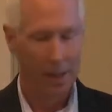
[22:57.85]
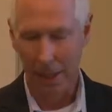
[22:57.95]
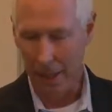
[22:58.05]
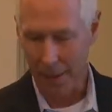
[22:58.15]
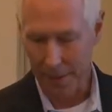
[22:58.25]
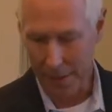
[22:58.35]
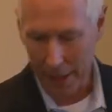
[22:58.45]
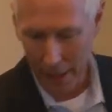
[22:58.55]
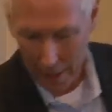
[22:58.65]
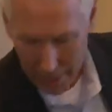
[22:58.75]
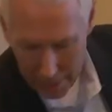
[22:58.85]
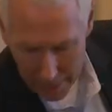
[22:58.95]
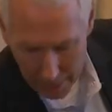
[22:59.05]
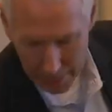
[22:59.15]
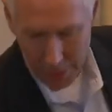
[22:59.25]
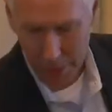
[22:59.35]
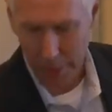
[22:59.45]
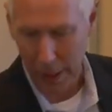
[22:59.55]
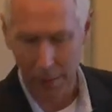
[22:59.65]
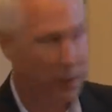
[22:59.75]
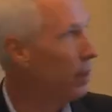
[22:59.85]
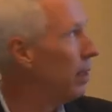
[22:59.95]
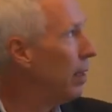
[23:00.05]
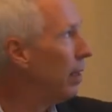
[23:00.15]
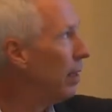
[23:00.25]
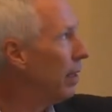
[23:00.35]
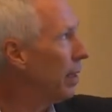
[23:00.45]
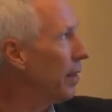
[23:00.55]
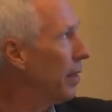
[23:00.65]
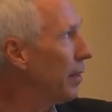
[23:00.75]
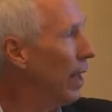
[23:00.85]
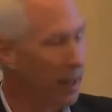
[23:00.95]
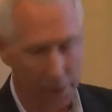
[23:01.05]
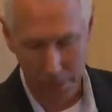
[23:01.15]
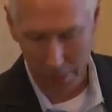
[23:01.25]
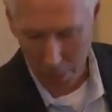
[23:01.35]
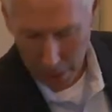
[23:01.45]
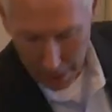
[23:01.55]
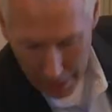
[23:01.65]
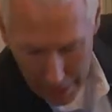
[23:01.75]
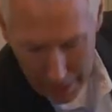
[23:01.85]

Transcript: The second, excuse me, I have to get this guy to work.